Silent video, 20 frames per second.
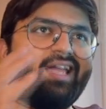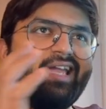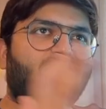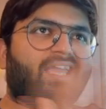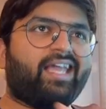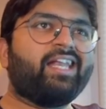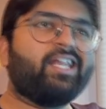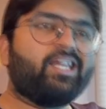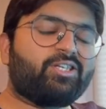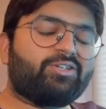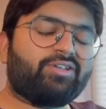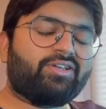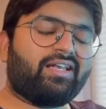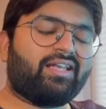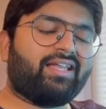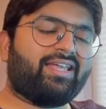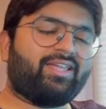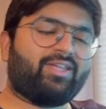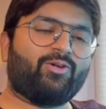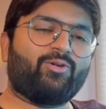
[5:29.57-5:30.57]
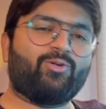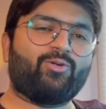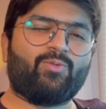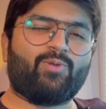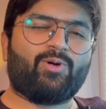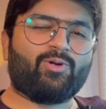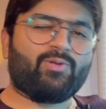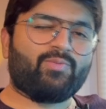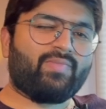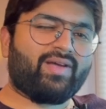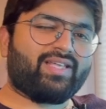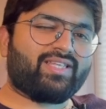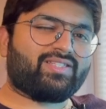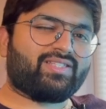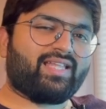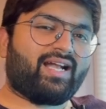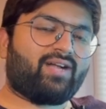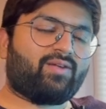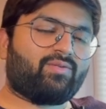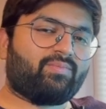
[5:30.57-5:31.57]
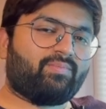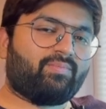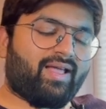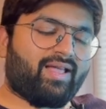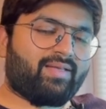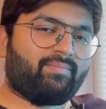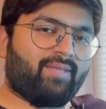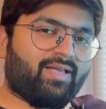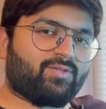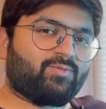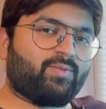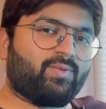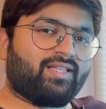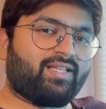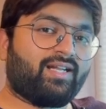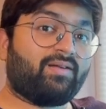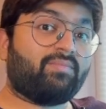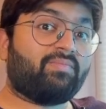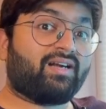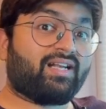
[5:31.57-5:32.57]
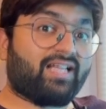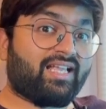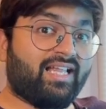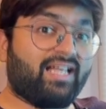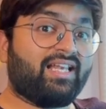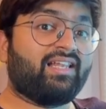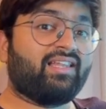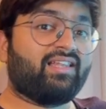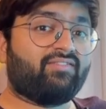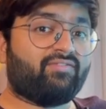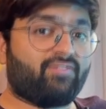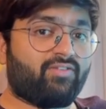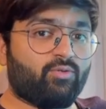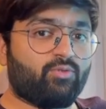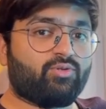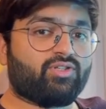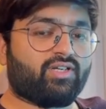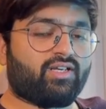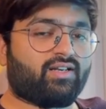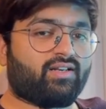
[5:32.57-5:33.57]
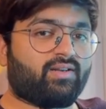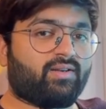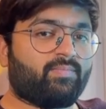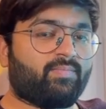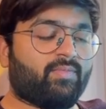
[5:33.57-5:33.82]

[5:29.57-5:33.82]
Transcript: initially you don't want to mess that mess with it, but in future